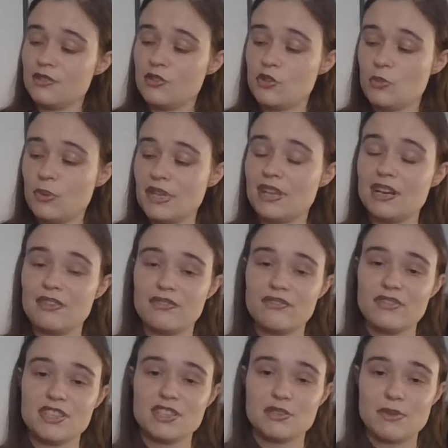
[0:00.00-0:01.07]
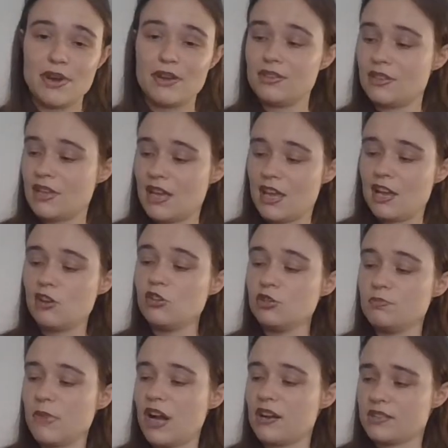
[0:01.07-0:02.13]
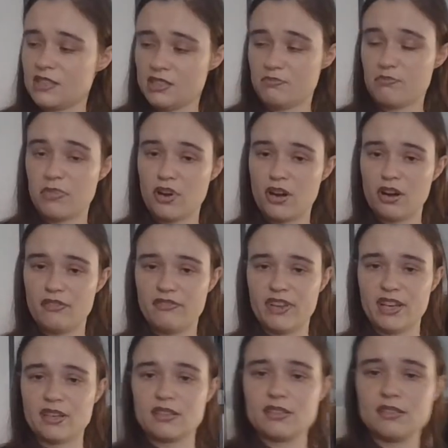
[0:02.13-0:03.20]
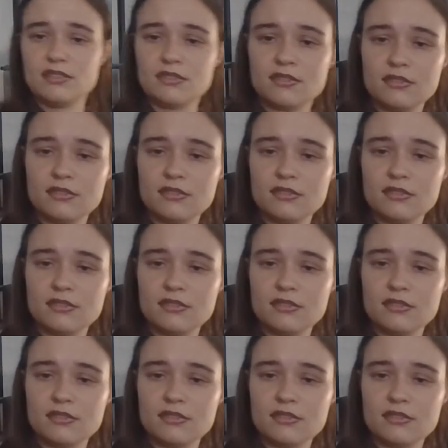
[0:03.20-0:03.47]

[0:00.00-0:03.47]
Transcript: the way that it fits around the angled box is perfect.